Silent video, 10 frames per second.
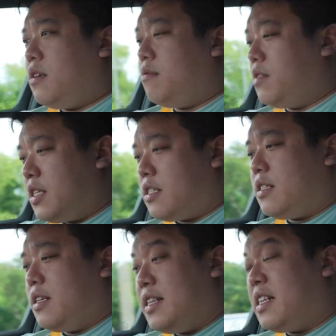
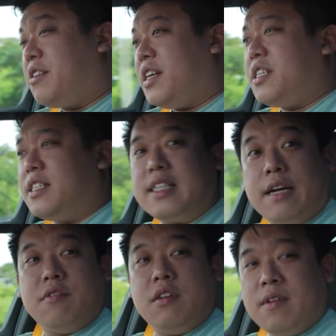The integration is
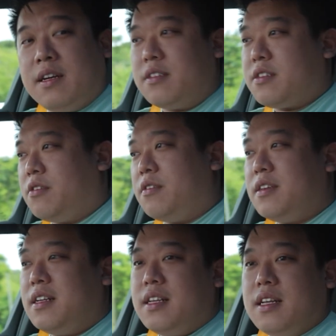done really well. So
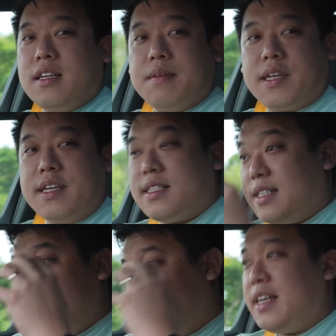because
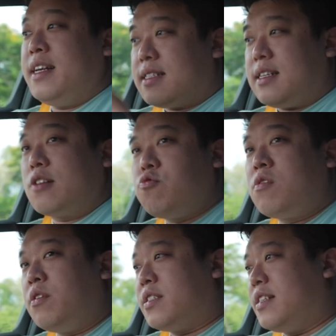it is a
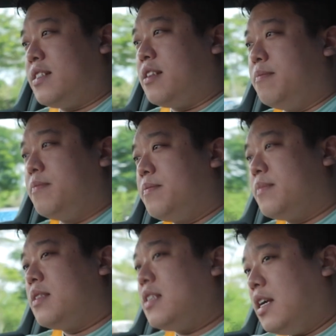Google system,
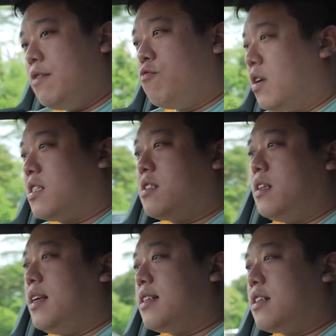it works,
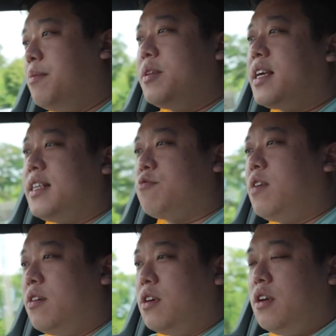it communicates
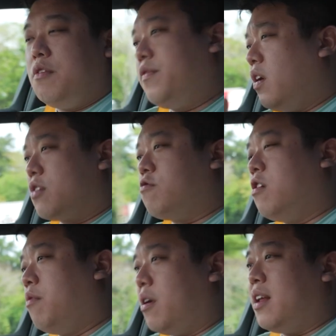well with all the
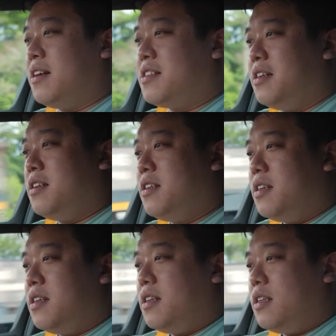Google products.
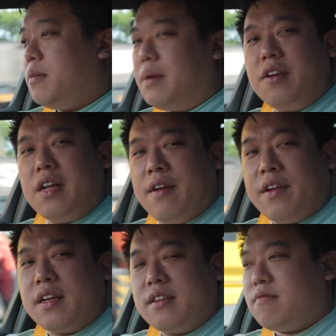But not
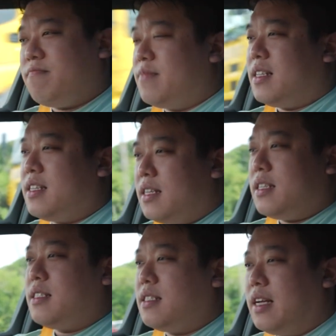having
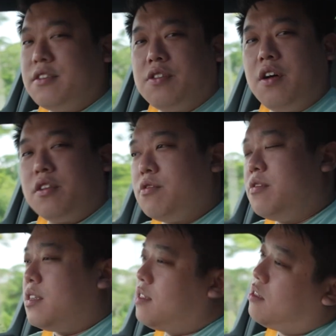Android
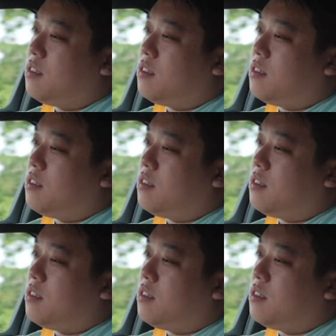Auto is